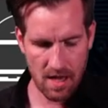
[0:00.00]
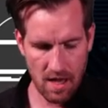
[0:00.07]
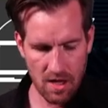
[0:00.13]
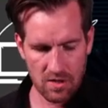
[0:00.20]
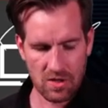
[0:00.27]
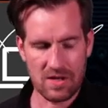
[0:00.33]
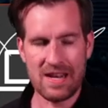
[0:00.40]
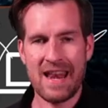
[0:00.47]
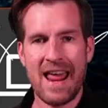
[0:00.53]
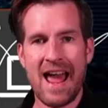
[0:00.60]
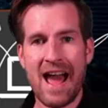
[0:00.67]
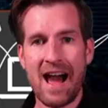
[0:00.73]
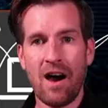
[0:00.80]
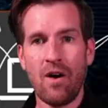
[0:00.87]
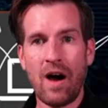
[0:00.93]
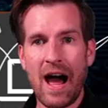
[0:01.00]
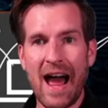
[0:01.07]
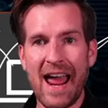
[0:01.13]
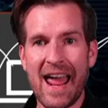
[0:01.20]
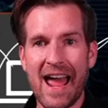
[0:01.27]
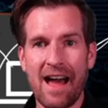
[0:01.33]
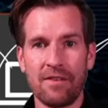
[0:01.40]
So now
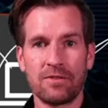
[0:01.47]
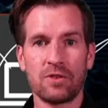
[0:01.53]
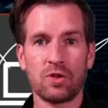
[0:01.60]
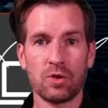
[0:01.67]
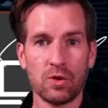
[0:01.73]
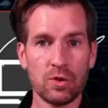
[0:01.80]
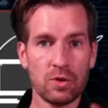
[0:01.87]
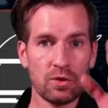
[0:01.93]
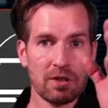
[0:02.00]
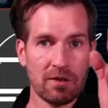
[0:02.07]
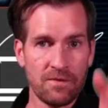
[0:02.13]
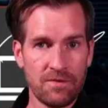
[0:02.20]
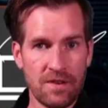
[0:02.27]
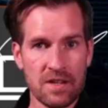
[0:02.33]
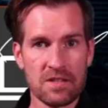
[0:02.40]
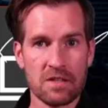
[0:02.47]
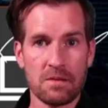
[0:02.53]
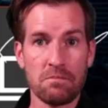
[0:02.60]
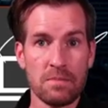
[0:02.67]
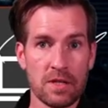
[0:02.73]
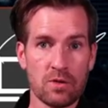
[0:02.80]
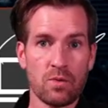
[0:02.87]
I have true
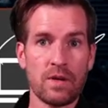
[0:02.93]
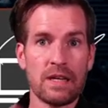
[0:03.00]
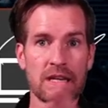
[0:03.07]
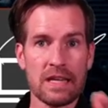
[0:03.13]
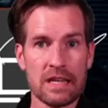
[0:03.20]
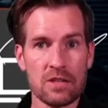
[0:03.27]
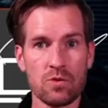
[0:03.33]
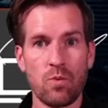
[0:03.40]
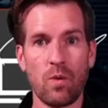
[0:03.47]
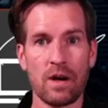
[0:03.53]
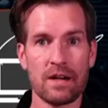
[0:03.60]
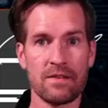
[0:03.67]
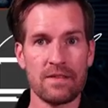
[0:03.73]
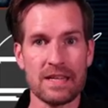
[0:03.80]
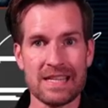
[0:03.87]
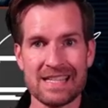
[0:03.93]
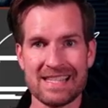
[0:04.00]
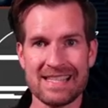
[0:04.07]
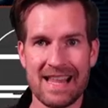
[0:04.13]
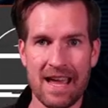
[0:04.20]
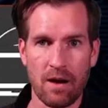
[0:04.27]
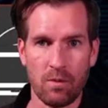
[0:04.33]
division between each one of these
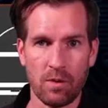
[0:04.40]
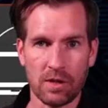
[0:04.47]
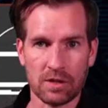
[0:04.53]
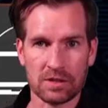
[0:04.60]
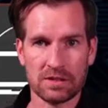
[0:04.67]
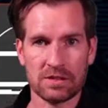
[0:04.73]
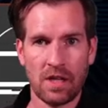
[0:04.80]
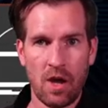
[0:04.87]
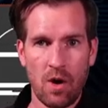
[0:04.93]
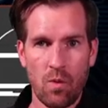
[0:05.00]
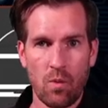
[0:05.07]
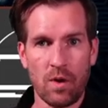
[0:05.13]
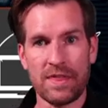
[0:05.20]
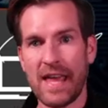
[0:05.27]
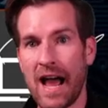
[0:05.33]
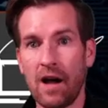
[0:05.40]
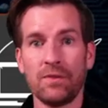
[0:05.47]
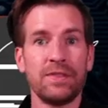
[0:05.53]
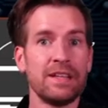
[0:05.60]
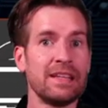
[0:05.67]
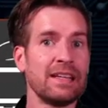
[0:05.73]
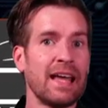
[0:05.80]
networks
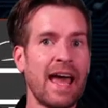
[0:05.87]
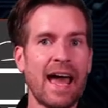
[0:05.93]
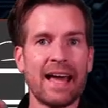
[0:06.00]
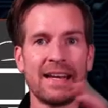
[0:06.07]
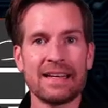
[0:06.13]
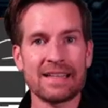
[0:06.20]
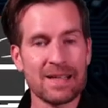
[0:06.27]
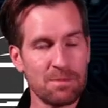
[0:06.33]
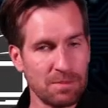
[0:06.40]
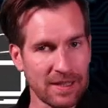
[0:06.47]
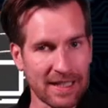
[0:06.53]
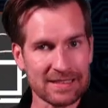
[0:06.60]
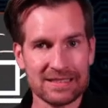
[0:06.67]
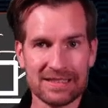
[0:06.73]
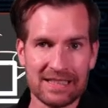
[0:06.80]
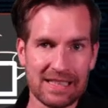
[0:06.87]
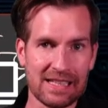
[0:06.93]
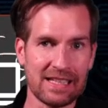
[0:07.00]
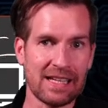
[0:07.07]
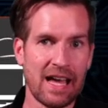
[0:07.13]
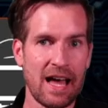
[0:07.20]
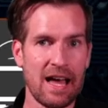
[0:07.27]
without the added
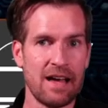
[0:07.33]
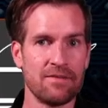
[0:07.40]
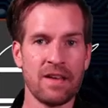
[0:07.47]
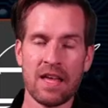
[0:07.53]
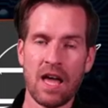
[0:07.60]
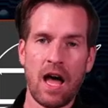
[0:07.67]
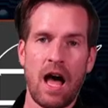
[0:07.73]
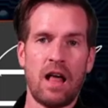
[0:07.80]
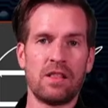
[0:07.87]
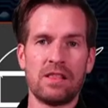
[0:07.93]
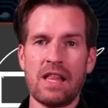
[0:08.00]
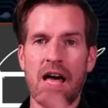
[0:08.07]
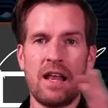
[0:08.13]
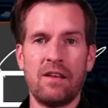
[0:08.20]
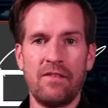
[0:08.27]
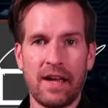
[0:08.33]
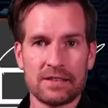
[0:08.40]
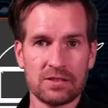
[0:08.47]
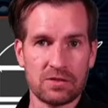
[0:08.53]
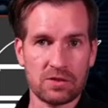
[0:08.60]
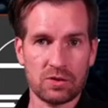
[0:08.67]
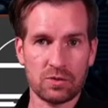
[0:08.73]
complexity of a lot of
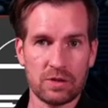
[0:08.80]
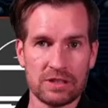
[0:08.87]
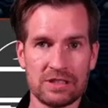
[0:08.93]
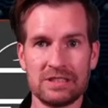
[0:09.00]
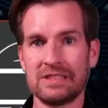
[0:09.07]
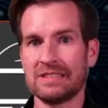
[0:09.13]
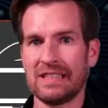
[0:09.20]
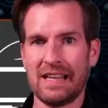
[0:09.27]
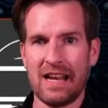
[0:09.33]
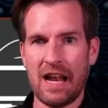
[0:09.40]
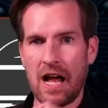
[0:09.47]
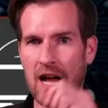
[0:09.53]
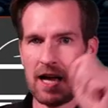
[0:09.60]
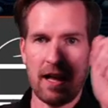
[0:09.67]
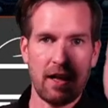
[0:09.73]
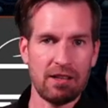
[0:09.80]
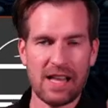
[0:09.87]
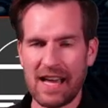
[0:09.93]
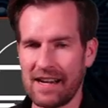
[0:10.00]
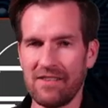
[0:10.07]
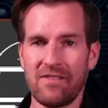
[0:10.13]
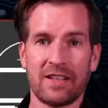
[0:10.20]
extra switches and a
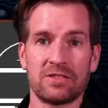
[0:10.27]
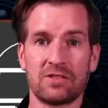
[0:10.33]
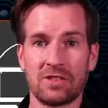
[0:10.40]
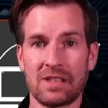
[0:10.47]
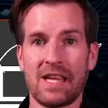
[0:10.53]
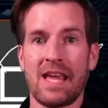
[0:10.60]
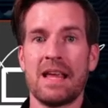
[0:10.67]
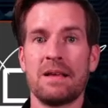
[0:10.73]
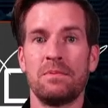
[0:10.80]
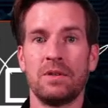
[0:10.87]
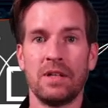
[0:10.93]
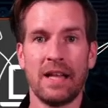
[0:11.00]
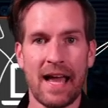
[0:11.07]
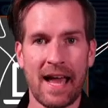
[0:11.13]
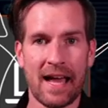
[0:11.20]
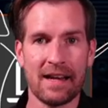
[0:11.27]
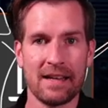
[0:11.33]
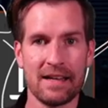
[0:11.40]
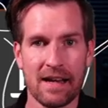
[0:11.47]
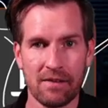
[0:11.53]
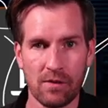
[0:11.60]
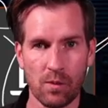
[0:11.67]
lot of extra cable
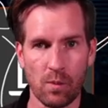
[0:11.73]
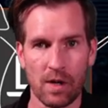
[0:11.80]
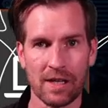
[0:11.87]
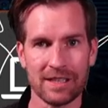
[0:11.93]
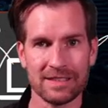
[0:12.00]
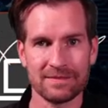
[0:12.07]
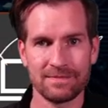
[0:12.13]
added everywhere.